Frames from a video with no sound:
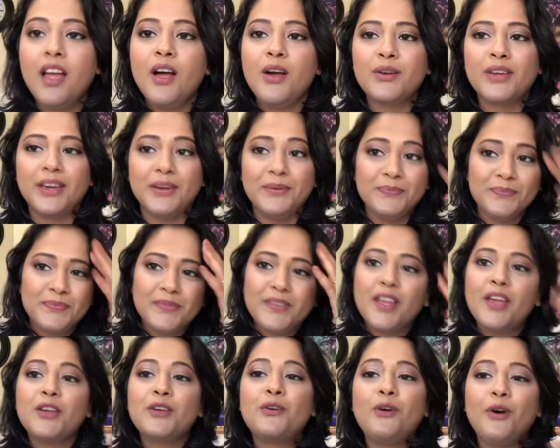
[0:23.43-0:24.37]
Okay,
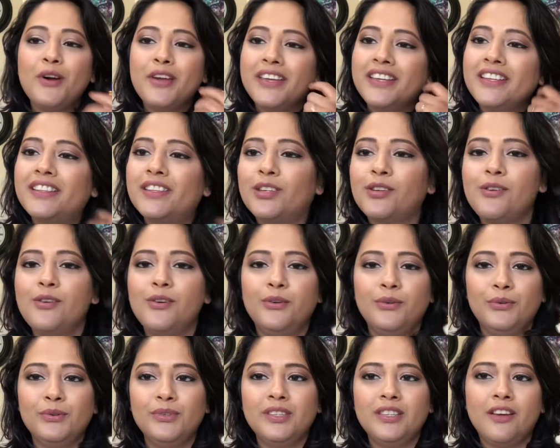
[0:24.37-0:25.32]
going
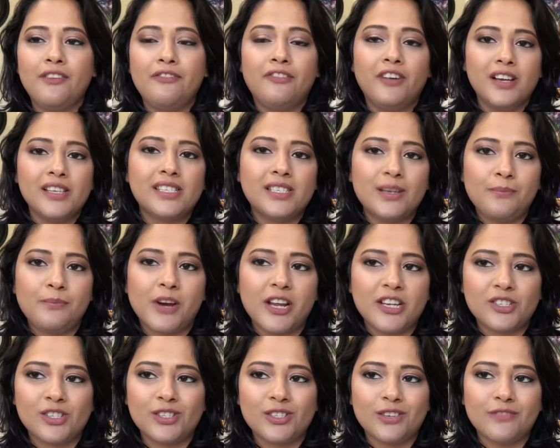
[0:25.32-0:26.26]
through the first
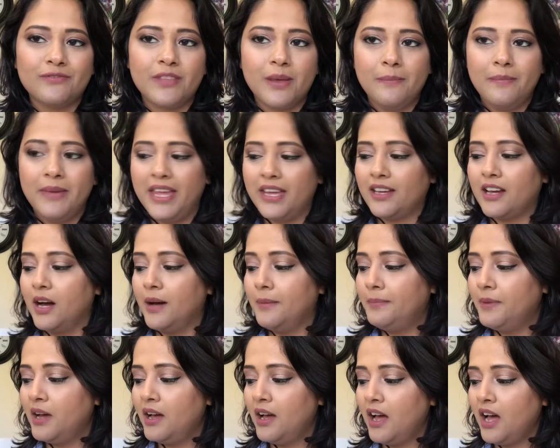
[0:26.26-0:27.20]
impressions of the makeup,